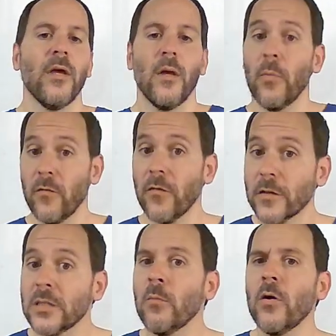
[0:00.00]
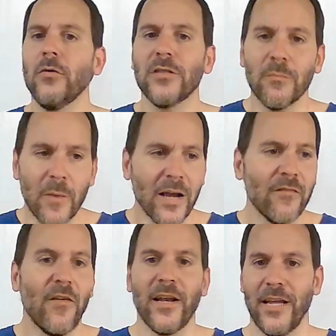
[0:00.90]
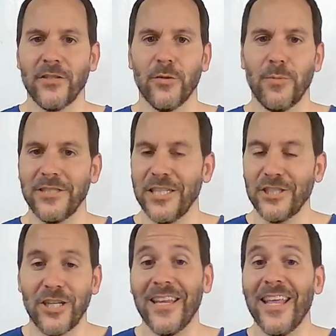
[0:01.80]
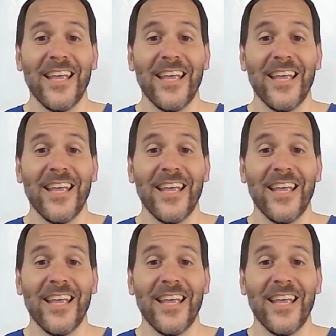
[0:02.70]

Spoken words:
But for someone who's in my financial position,